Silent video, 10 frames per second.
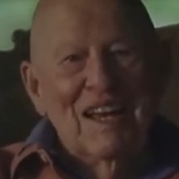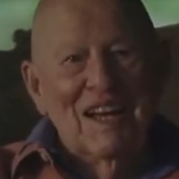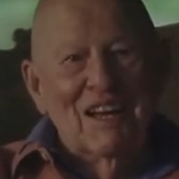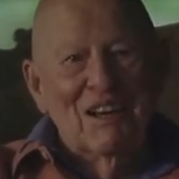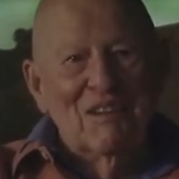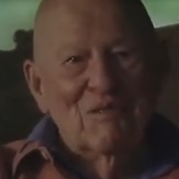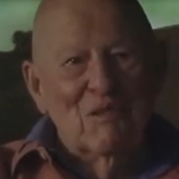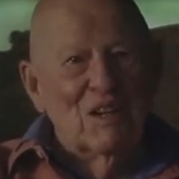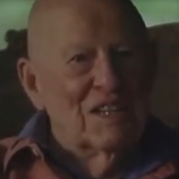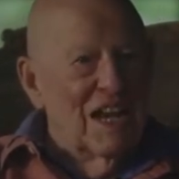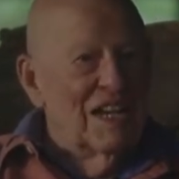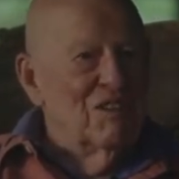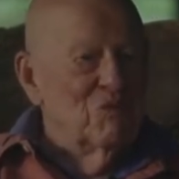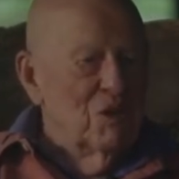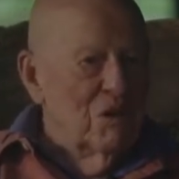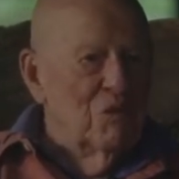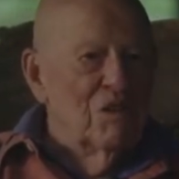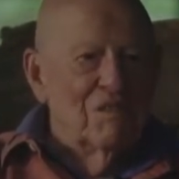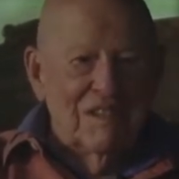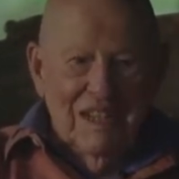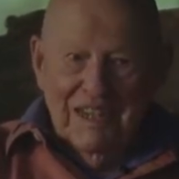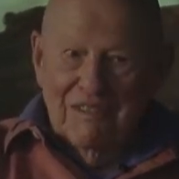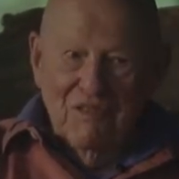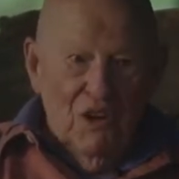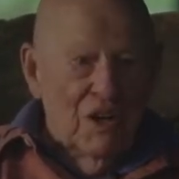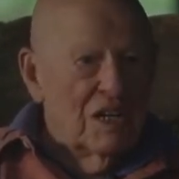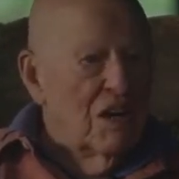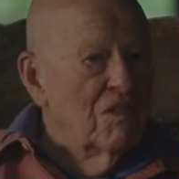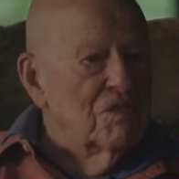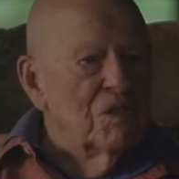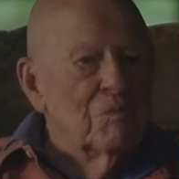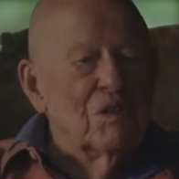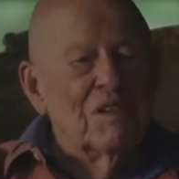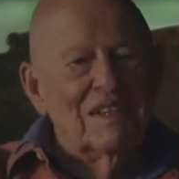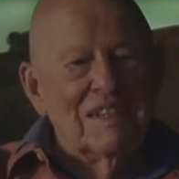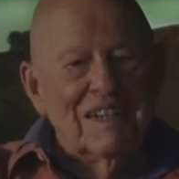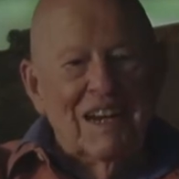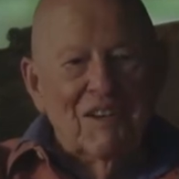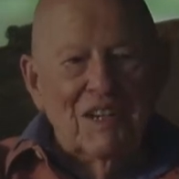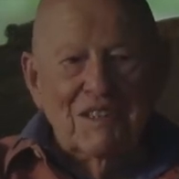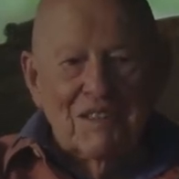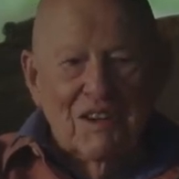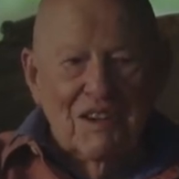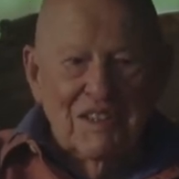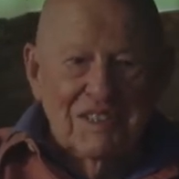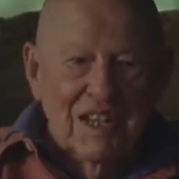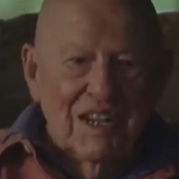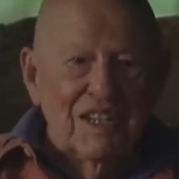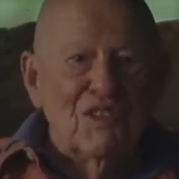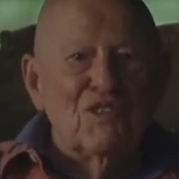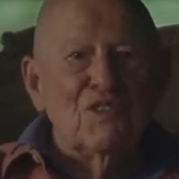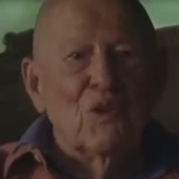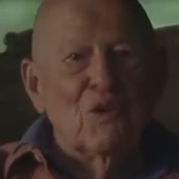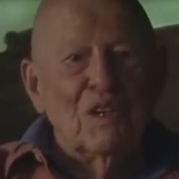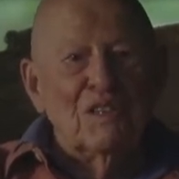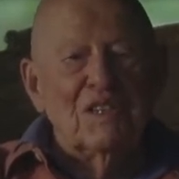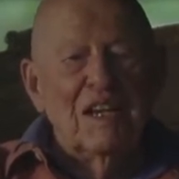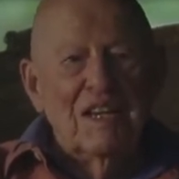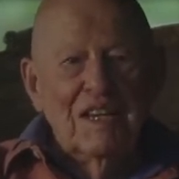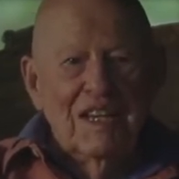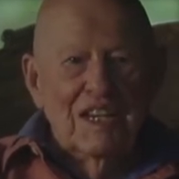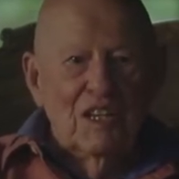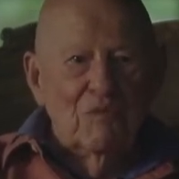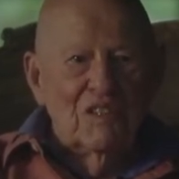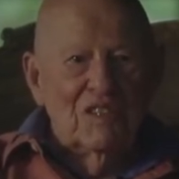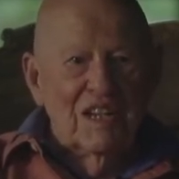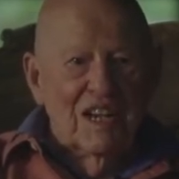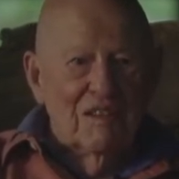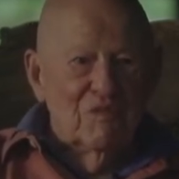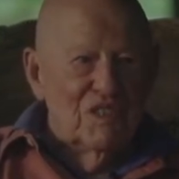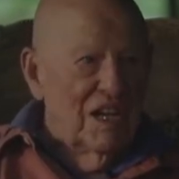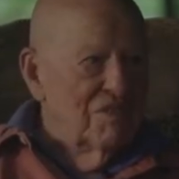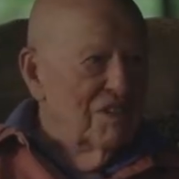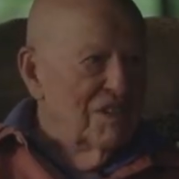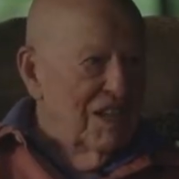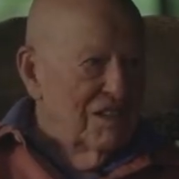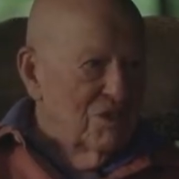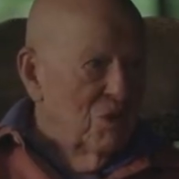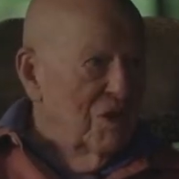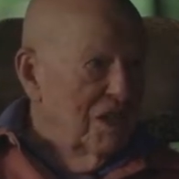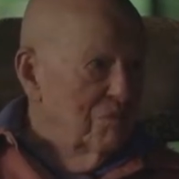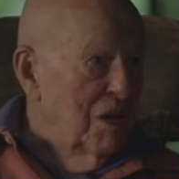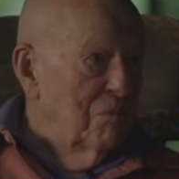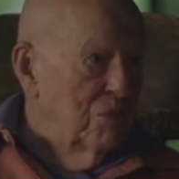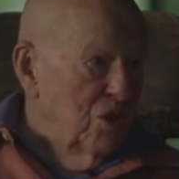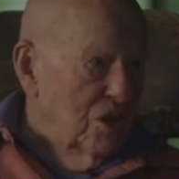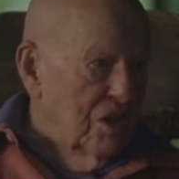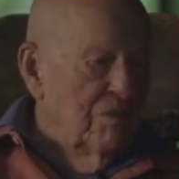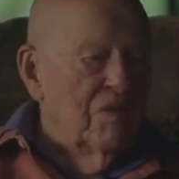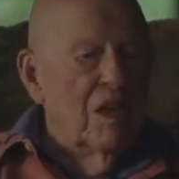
Uh, one night we were getting very comfortable, and Harry started telling his stories, and he would say, I'm saving, that's going in my book.